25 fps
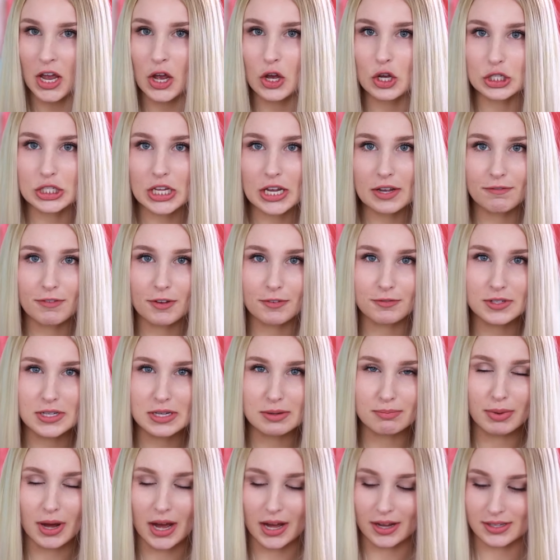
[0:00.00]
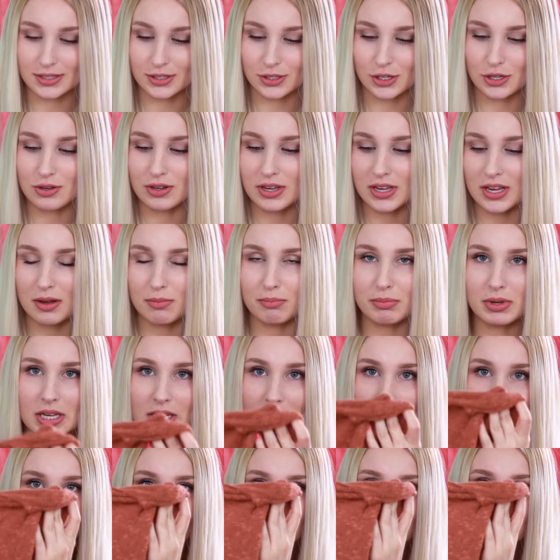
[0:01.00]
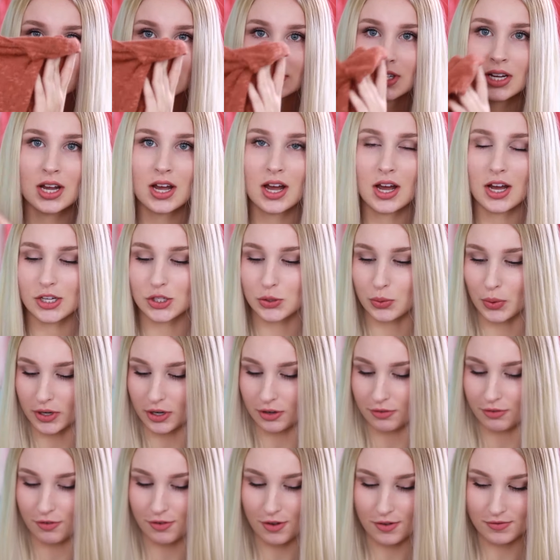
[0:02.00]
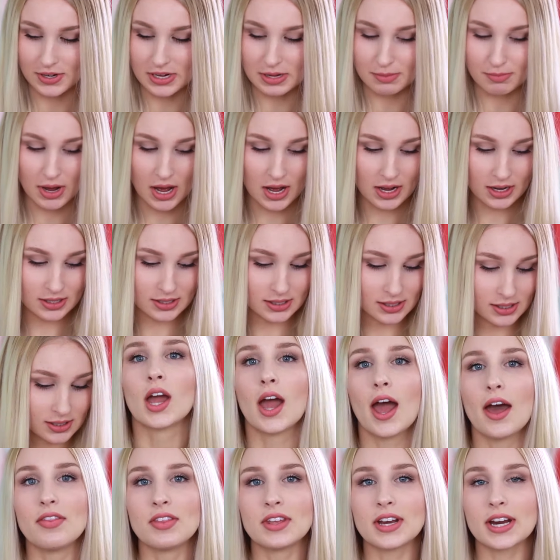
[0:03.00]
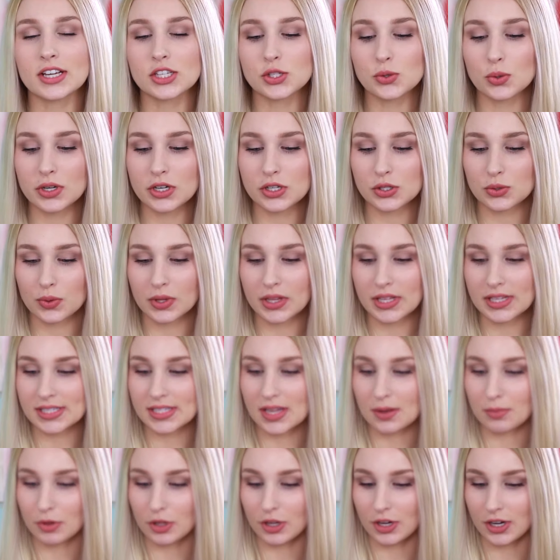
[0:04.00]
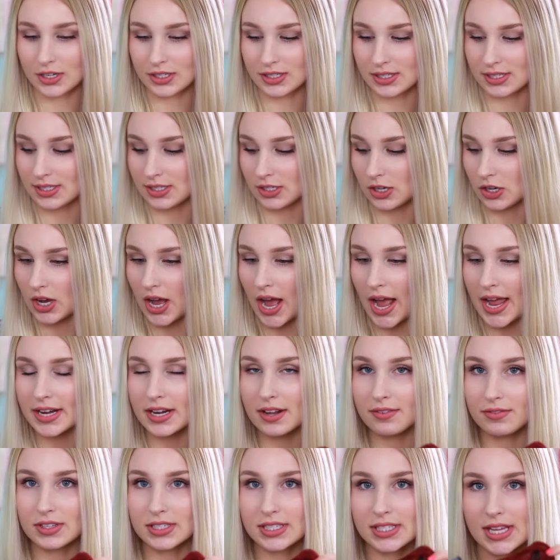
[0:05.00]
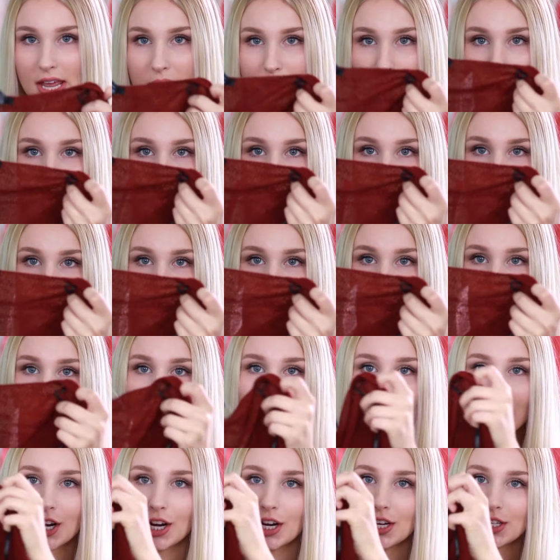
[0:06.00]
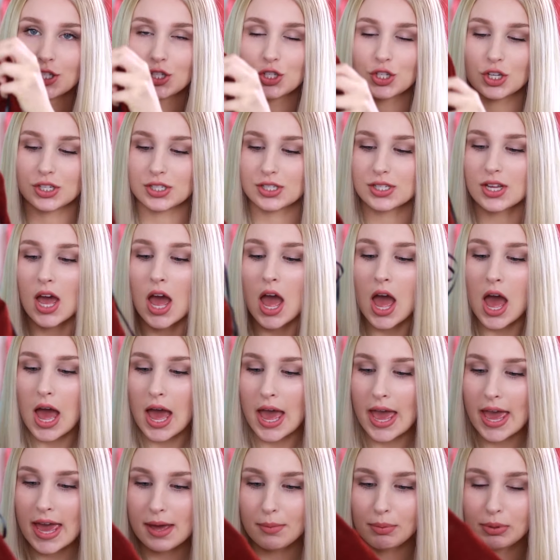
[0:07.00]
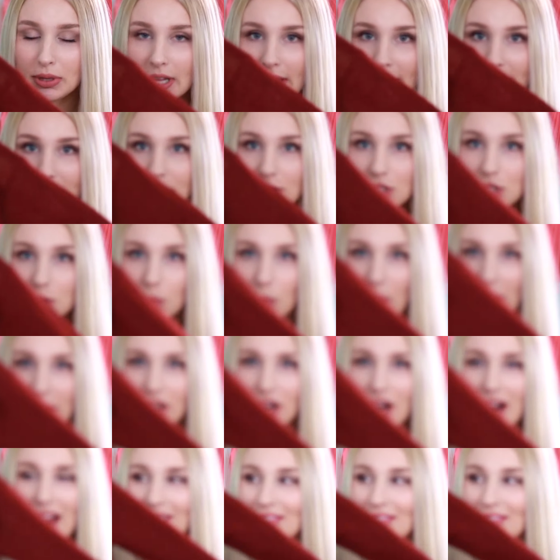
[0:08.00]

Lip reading: It was like 15 bucks. So you can't beat a sweater for 15 bucks. And the next one is really similar. It's still kind of the same orange color. It's just a plain sweater.